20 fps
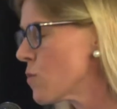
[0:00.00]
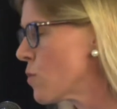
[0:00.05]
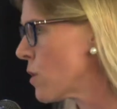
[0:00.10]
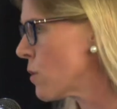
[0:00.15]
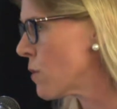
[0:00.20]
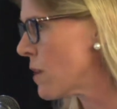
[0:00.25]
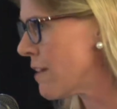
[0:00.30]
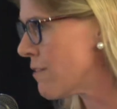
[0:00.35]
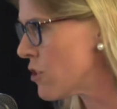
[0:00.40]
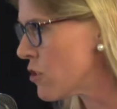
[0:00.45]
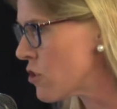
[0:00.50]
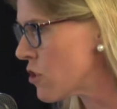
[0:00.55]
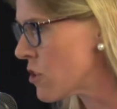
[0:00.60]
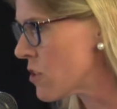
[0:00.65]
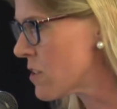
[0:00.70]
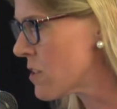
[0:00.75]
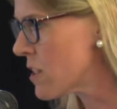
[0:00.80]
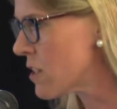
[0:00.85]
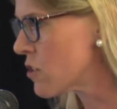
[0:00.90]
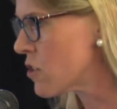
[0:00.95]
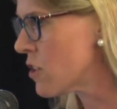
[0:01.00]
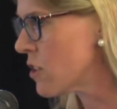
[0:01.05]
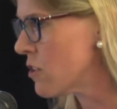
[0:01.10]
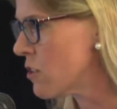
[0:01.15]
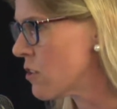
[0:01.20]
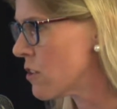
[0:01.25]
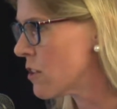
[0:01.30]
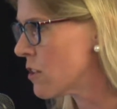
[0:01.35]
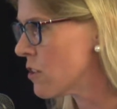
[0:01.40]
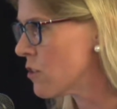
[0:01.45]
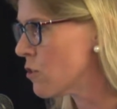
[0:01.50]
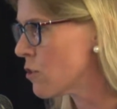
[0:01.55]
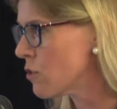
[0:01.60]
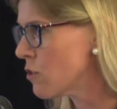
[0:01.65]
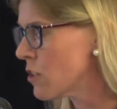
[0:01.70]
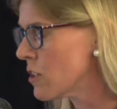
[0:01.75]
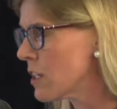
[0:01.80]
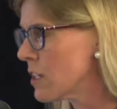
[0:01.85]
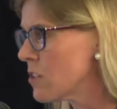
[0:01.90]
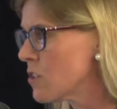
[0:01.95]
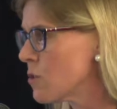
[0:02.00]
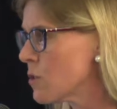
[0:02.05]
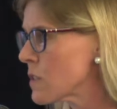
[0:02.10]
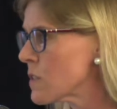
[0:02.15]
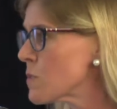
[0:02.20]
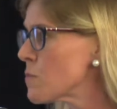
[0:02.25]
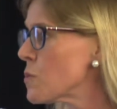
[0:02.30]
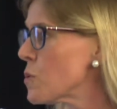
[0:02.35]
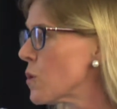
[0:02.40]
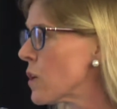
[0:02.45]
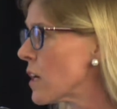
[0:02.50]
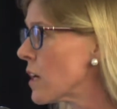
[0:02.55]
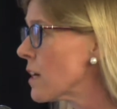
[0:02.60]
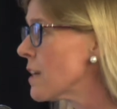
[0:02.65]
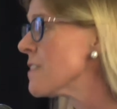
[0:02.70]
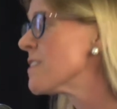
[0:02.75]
or whatever jurisdiction you're looking to explore